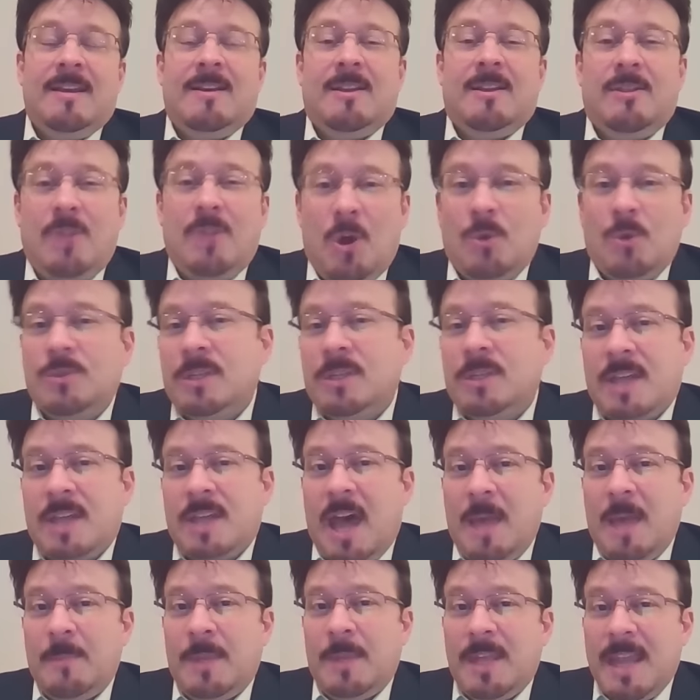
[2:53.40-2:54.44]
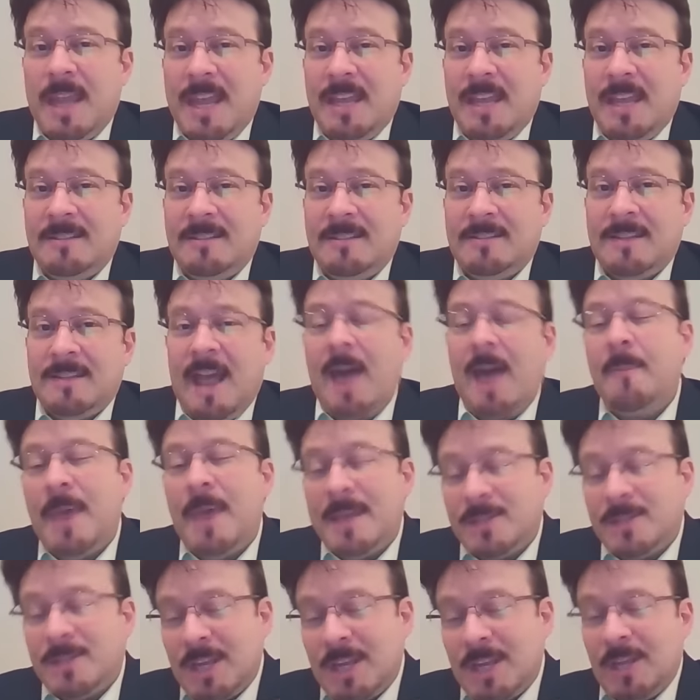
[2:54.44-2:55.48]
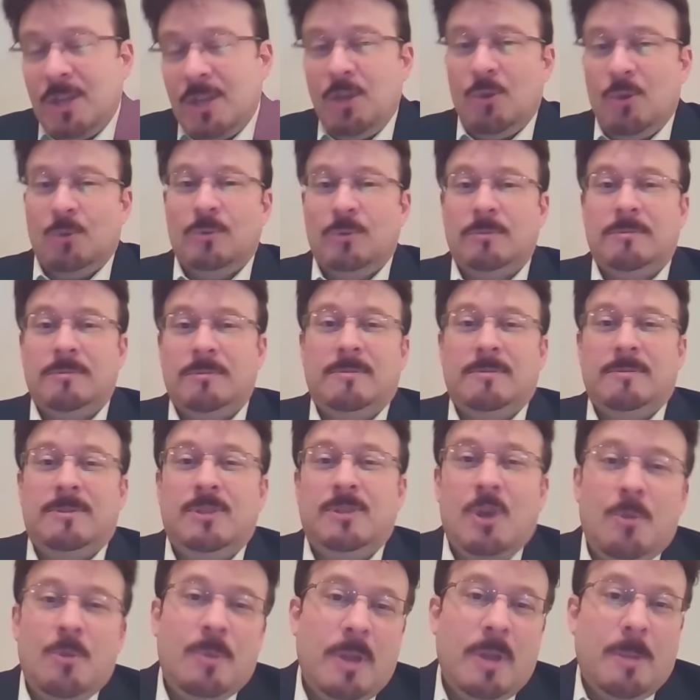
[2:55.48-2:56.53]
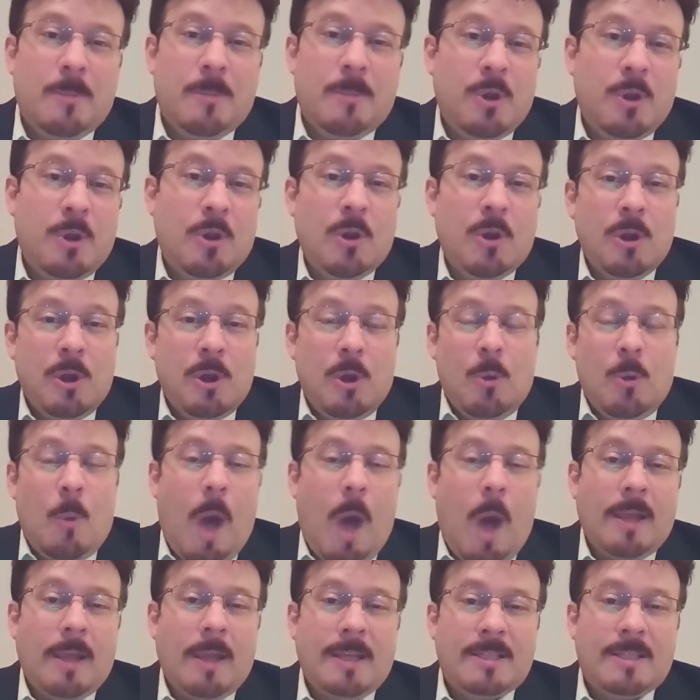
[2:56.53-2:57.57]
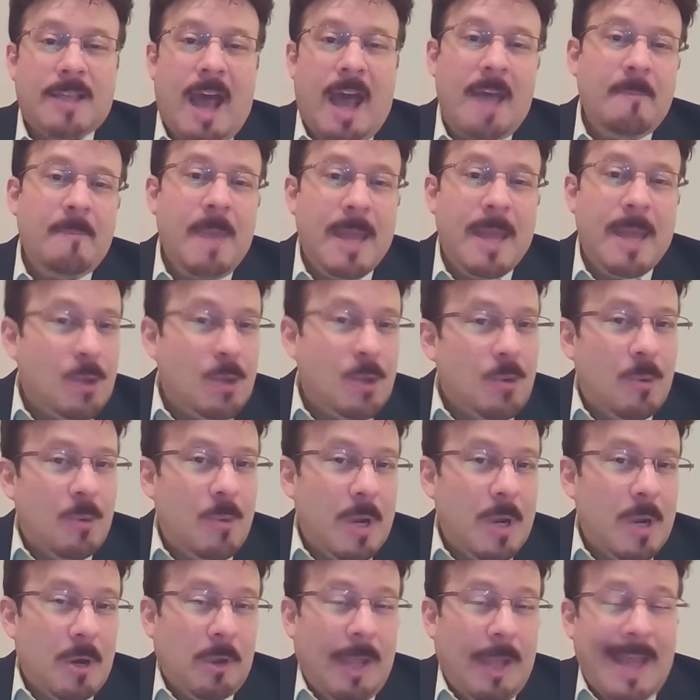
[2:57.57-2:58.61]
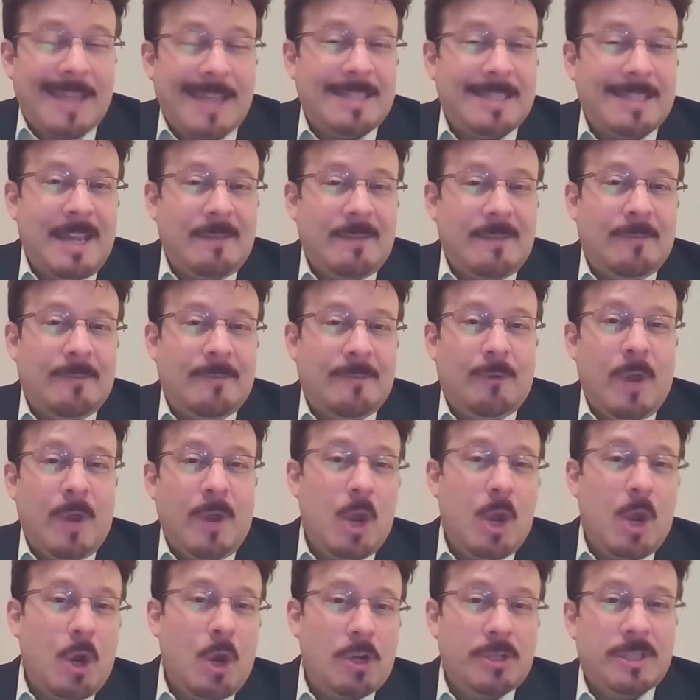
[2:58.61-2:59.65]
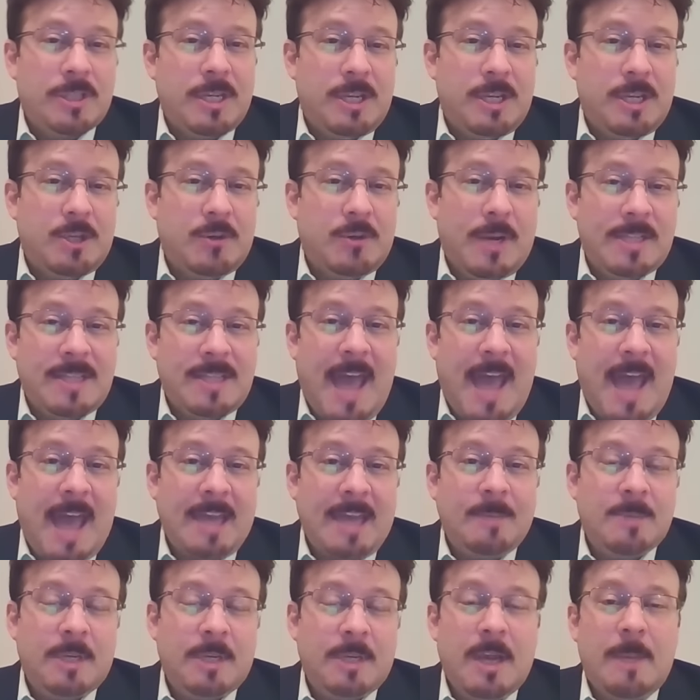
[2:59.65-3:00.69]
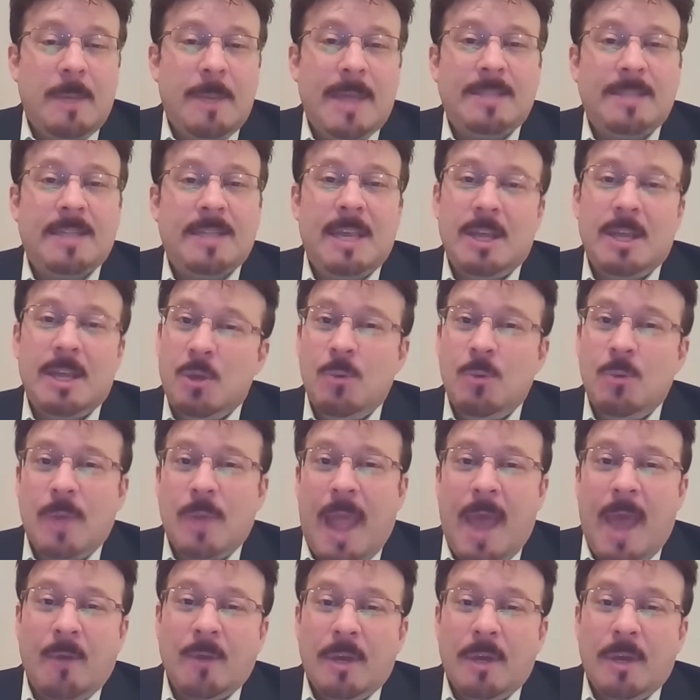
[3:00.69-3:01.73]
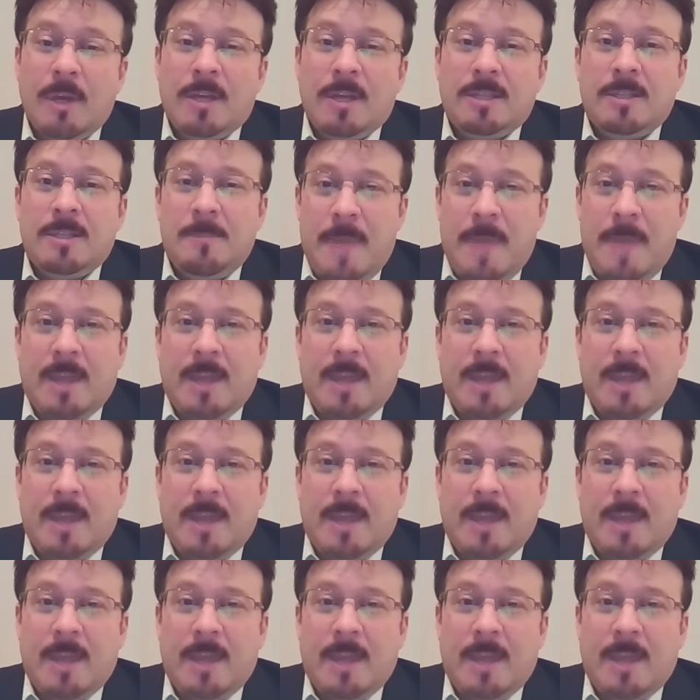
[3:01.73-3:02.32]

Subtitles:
those in time of need, I'm asking you to open up your wallets. I made you a winner last night for free, courtesy of Trace Adams, and I'm asking you now to make